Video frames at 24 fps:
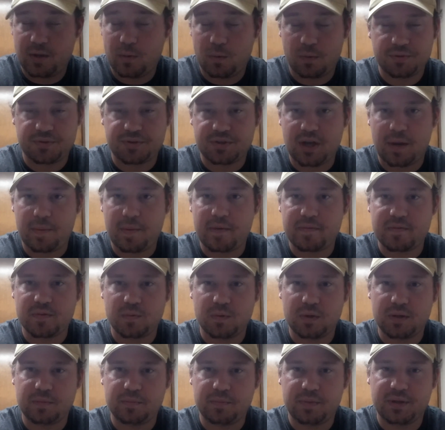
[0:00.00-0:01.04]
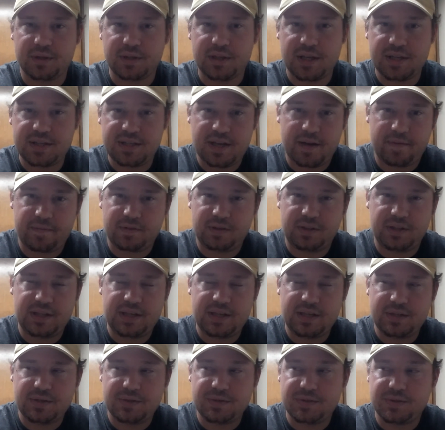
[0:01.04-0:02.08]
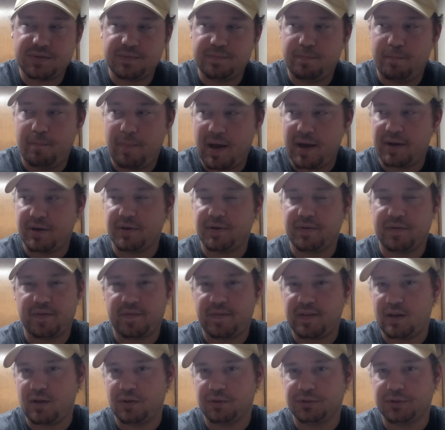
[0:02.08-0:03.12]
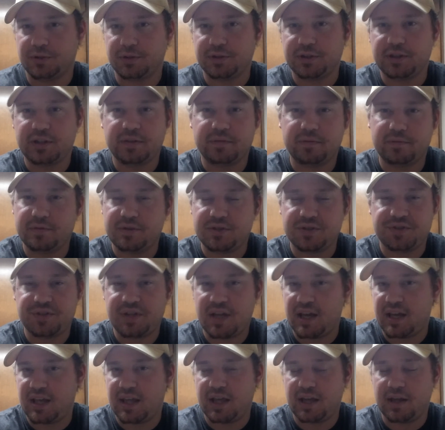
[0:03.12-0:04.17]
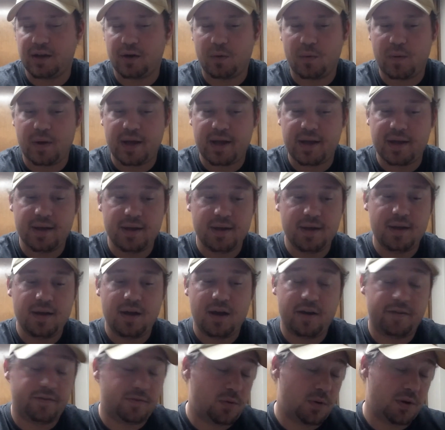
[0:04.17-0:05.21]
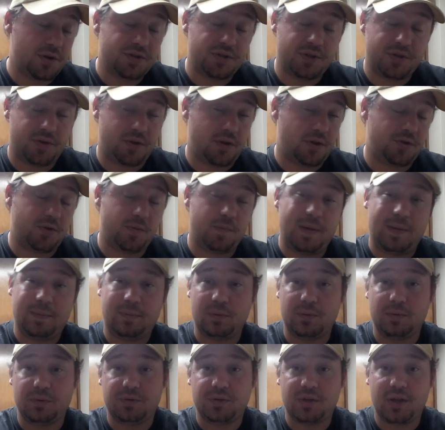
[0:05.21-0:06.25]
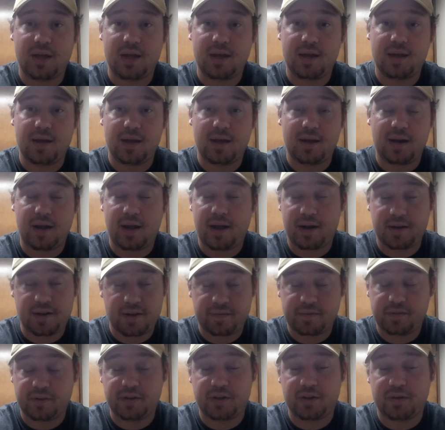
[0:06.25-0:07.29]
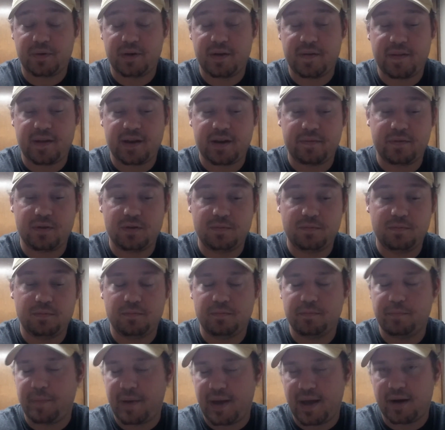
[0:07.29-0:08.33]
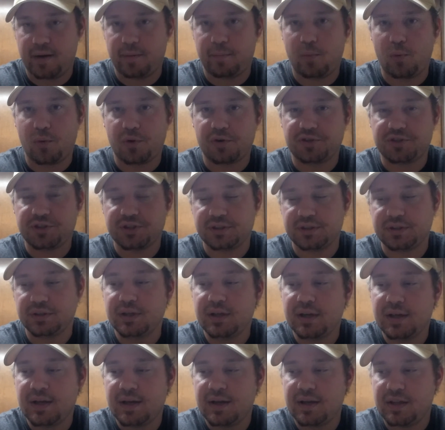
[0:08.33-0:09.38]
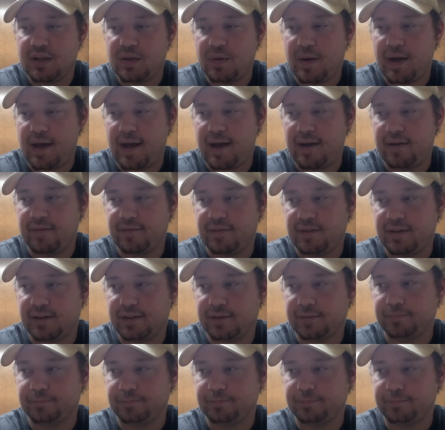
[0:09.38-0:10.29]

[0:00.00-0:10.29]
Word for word: You won't stop everyone, but it definitely is better than the alternative, just taking it away. Of course, there's also people who say, and I definitely agree, that if you ban abortion, you have